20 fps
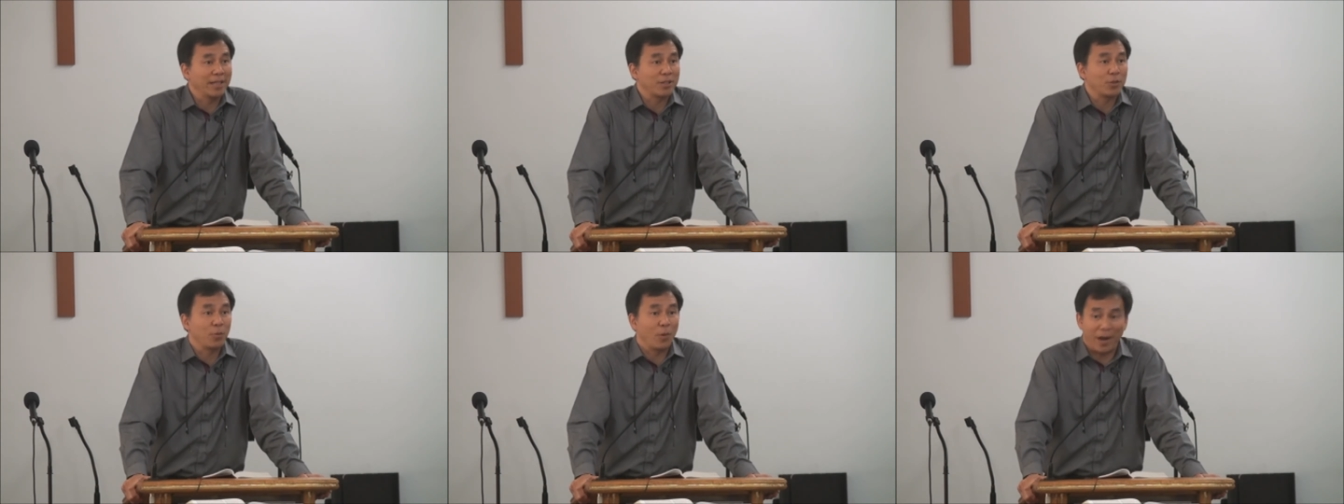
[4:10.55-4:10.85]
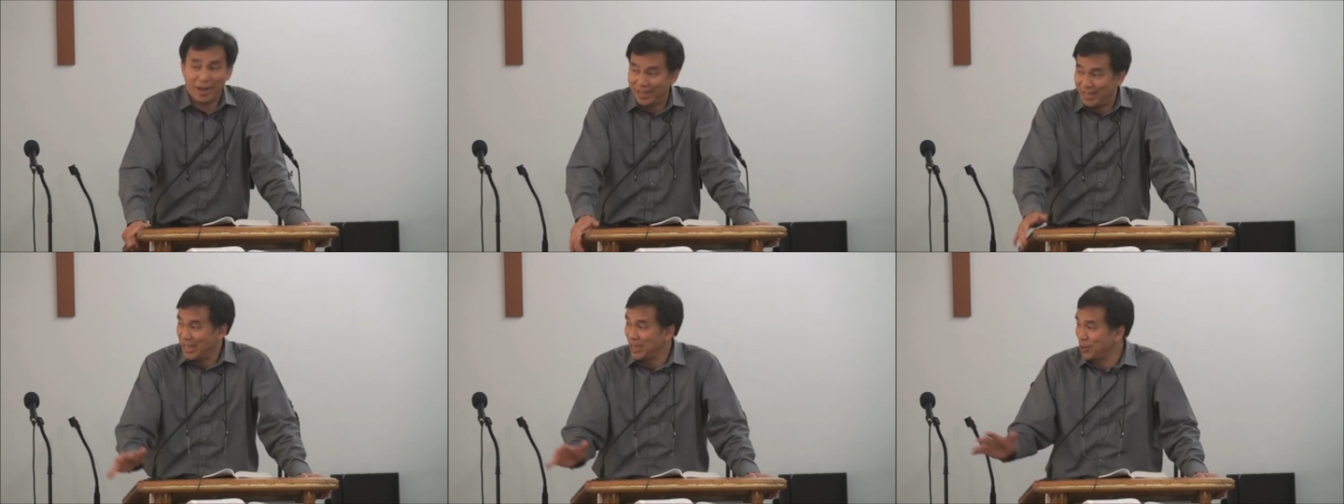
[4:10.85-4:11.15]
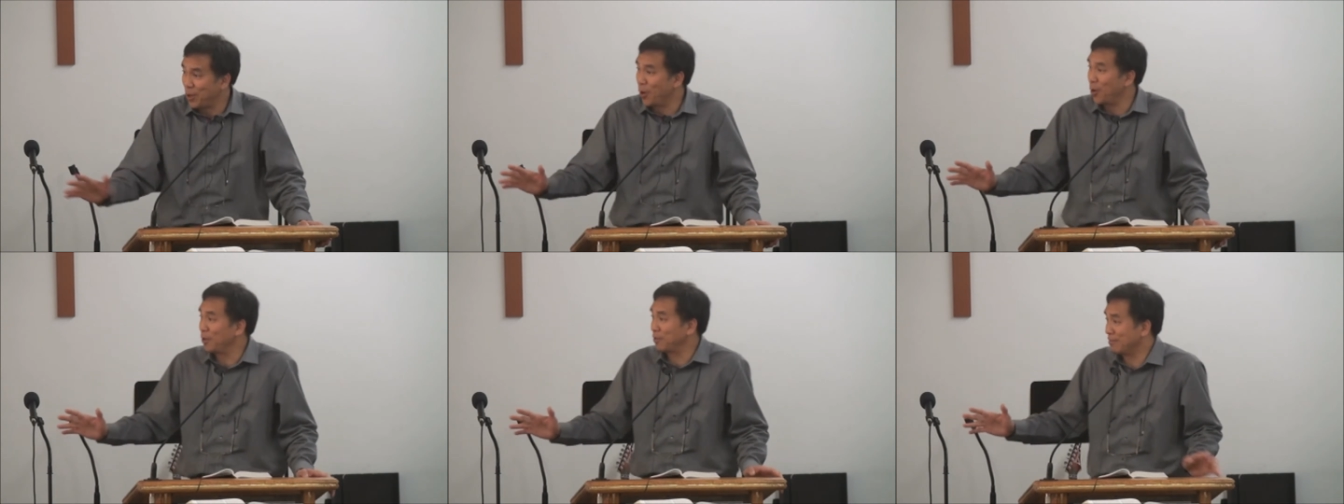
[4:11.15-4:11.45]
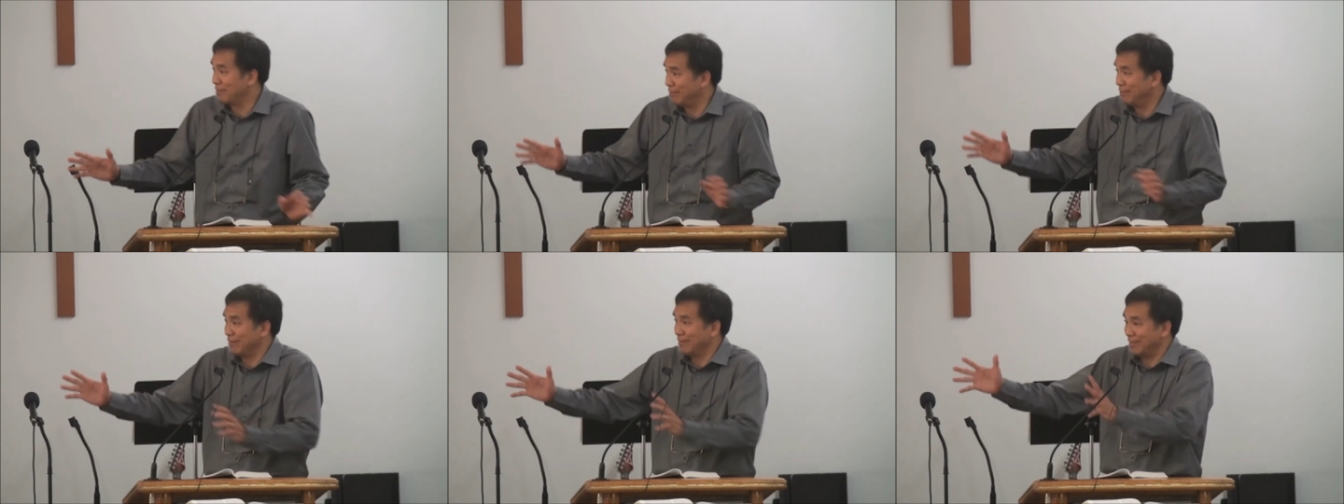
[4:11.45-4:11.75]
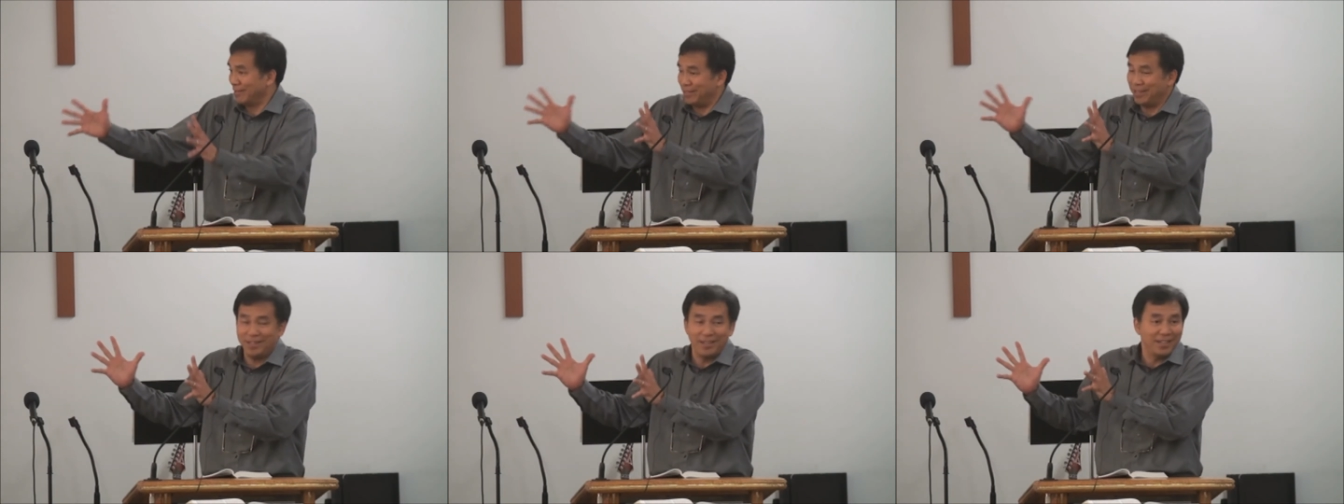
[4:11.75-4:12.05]
That's why He called
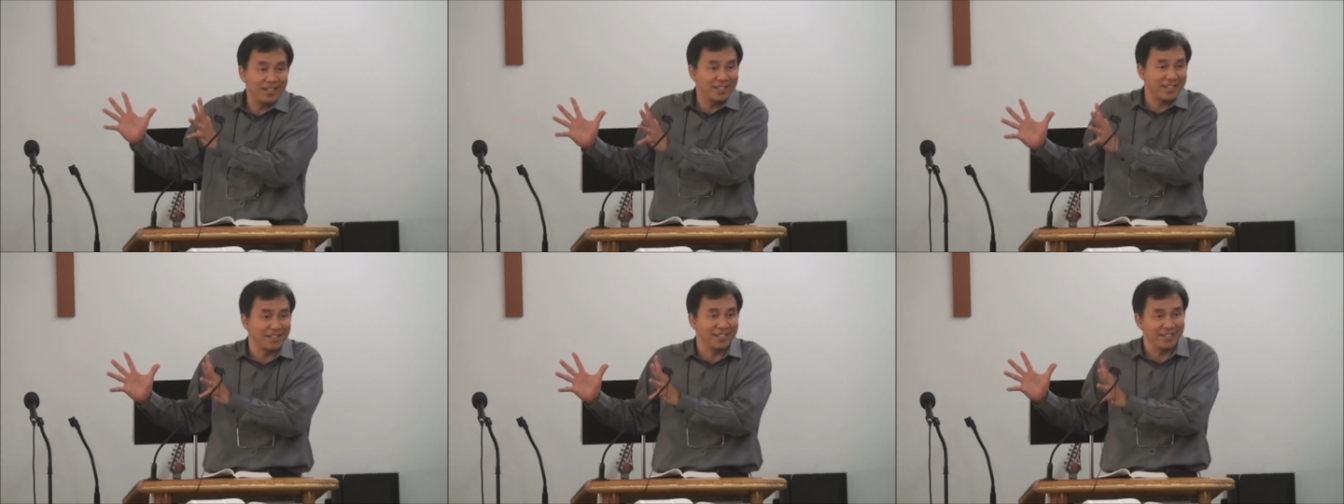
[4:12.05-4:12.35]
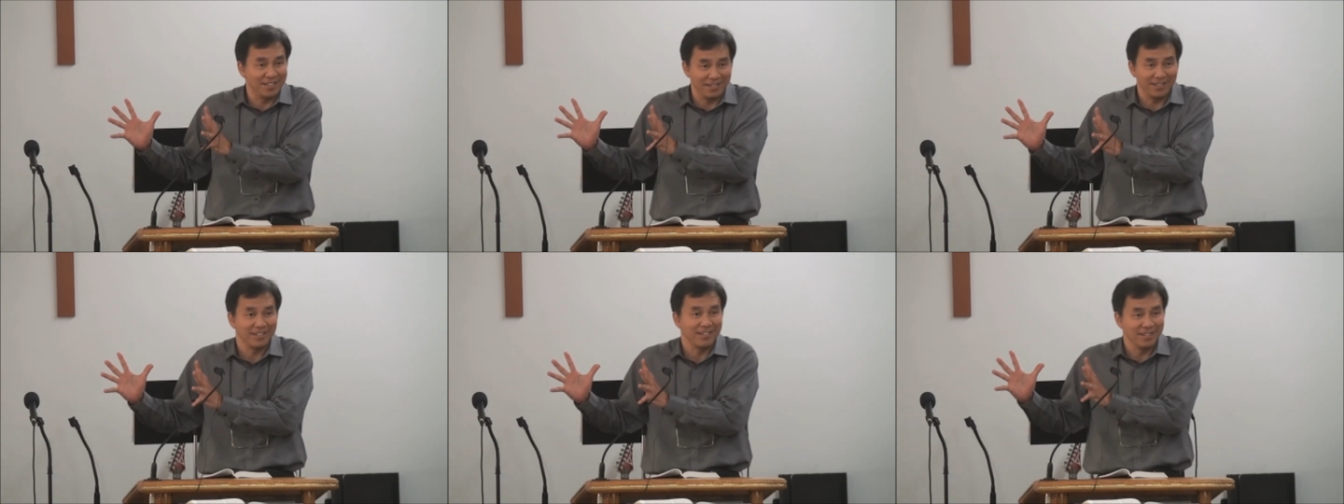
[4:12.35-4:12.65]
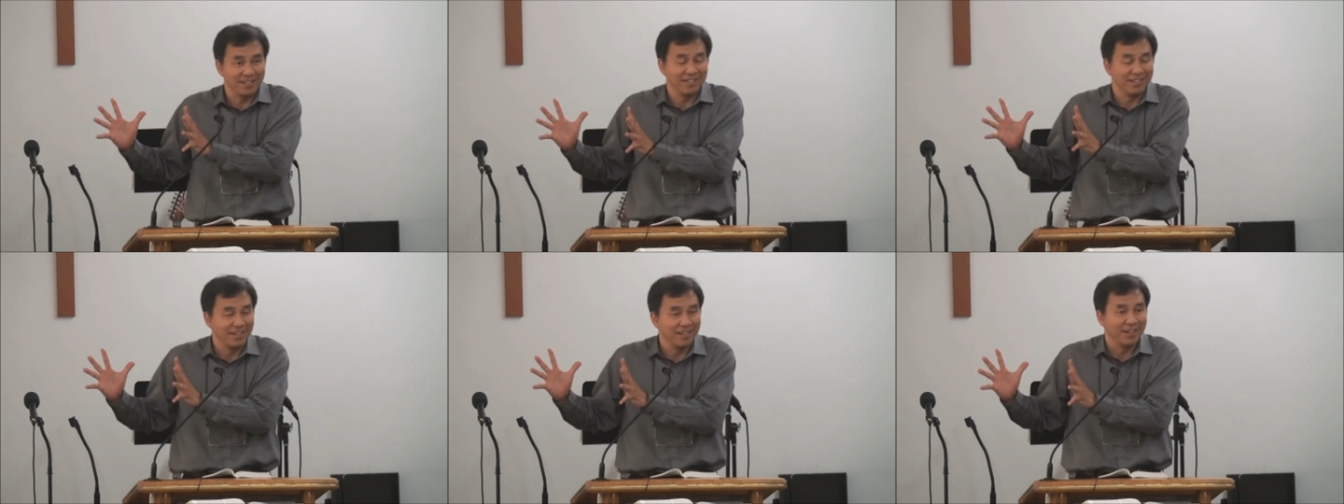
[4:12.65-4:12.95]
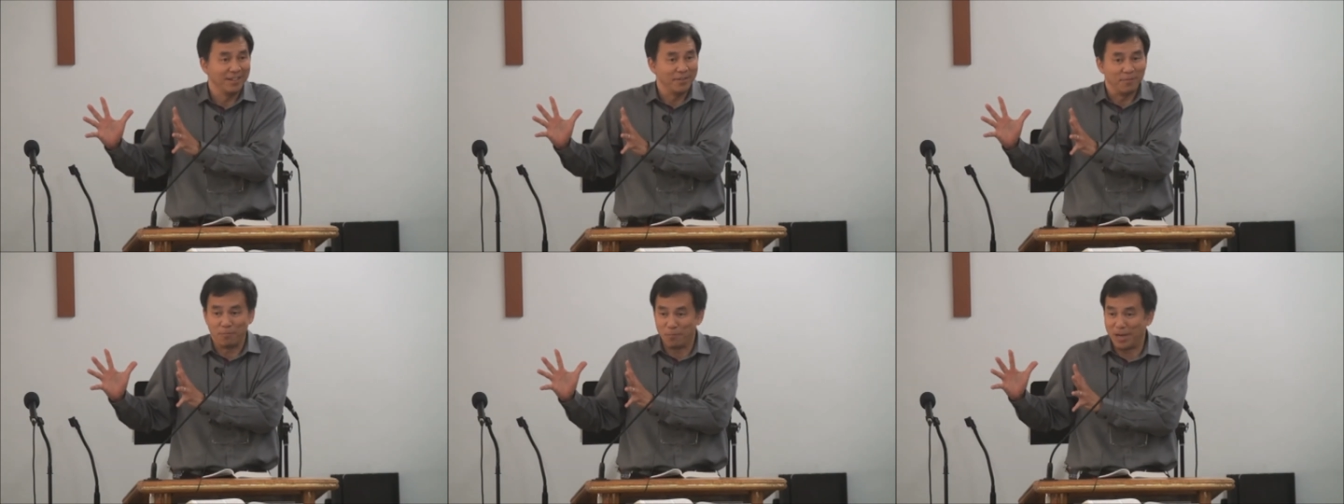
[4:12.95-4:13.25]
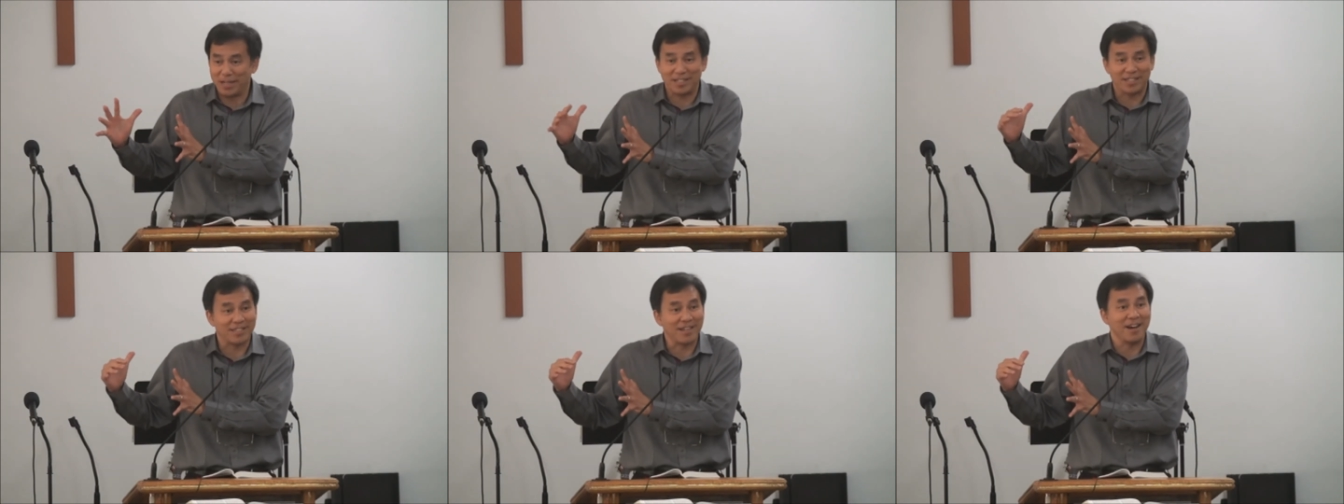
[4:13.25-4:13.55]
Jesus,
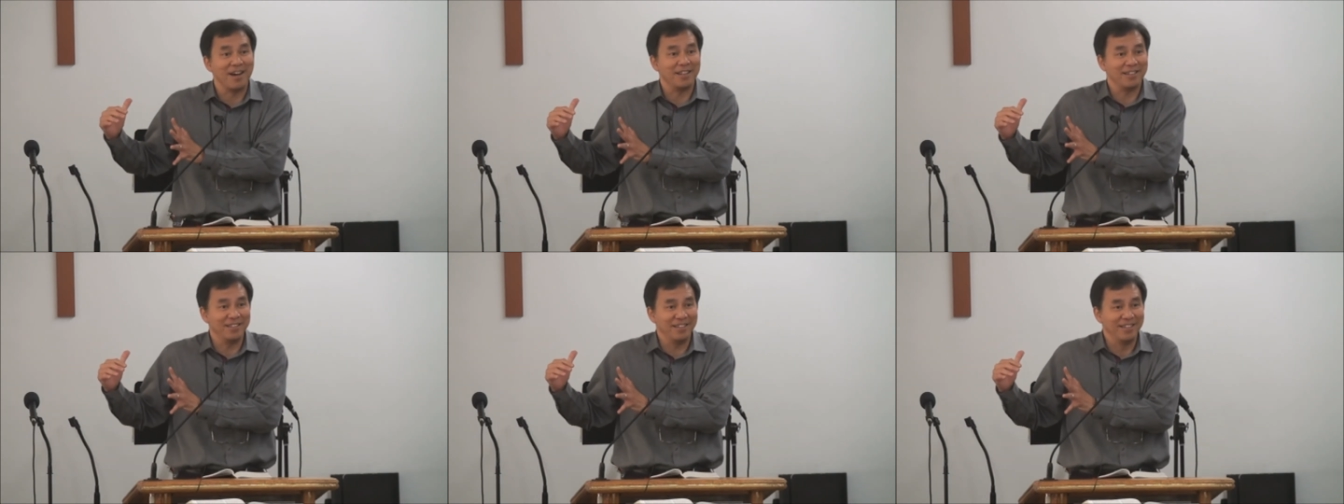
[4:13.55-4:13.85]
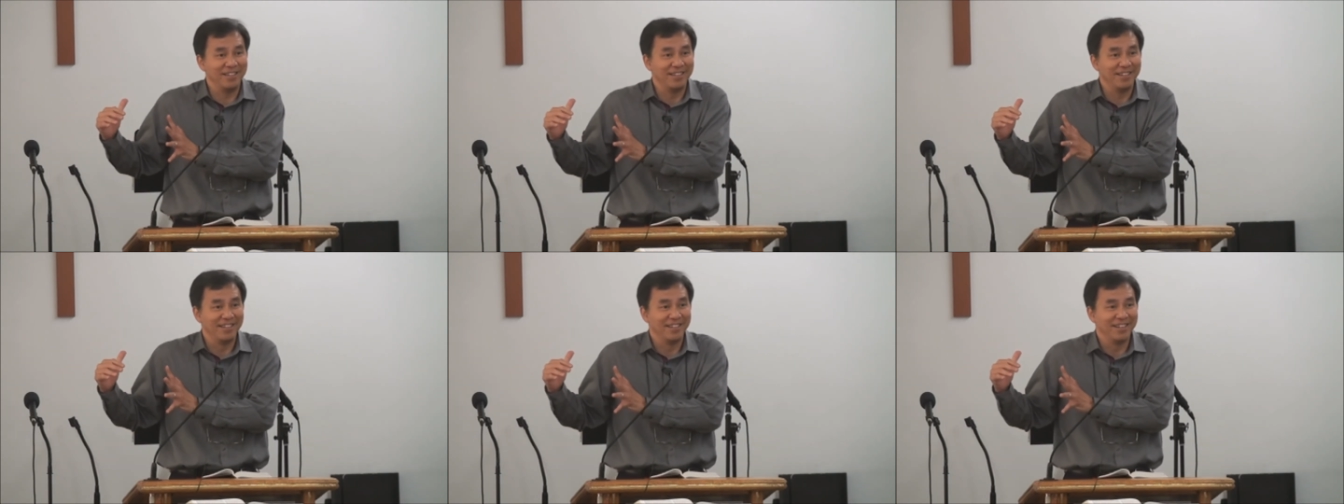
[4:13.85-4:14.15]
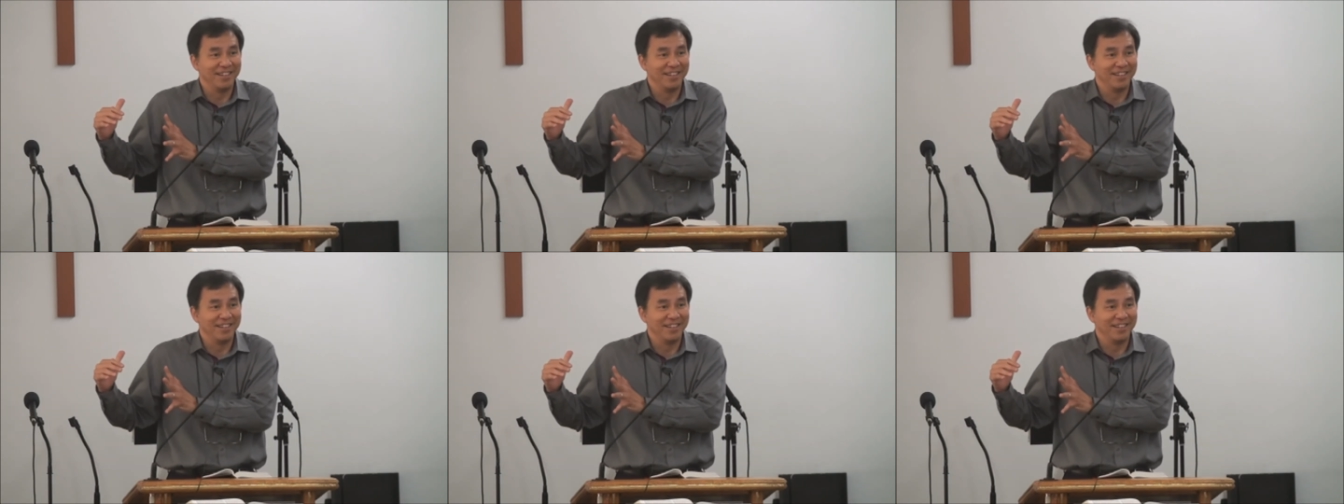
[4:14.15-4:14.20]
my son.